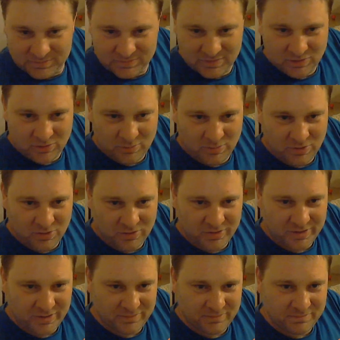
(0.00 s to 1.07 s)
be good.
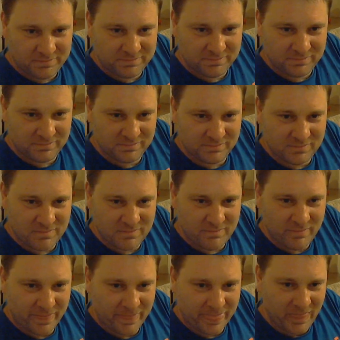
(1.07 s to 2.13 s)
Okay.
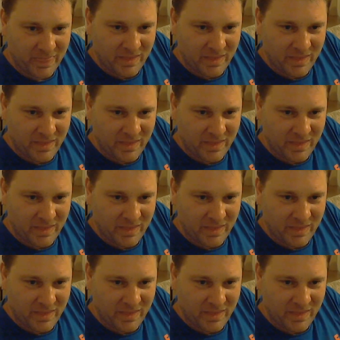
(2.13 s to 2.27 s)
Right,